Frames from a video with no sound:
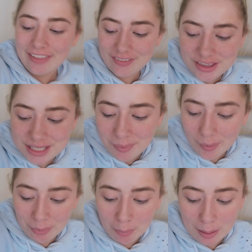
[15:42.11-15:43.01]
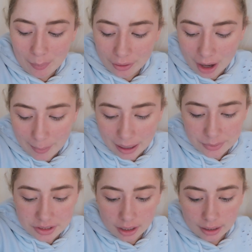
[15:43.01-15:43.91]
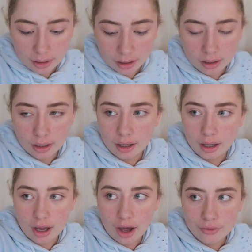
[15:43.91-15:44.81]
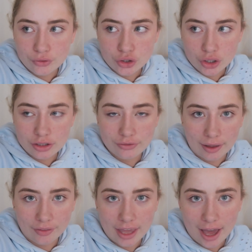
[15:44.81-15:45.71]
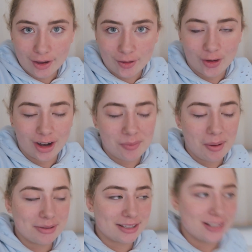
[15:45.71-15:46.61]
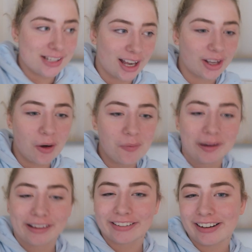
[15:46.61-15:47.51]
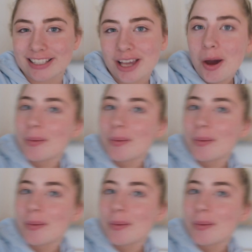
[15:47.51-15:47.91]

And this morning when we woke up, Anna was like, I've just found the aircon. And we were literally like, oh my goodness.